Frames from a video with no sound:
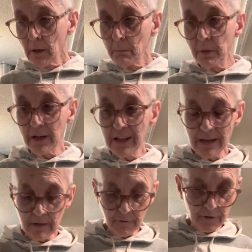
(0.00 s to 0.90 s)

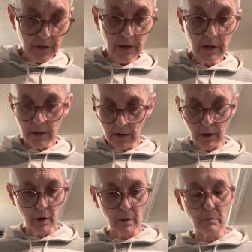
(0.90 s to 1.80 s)
believe in
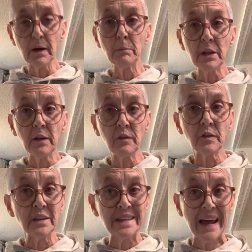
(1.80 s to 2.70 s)
home remedies,
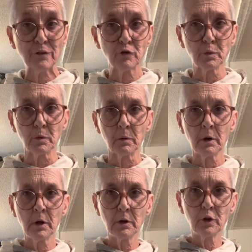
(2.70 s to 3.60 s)
the natural
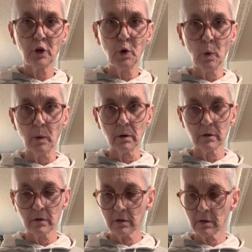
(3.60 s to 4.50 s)

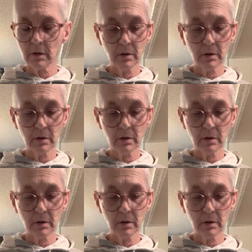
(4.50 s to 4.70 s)
cures.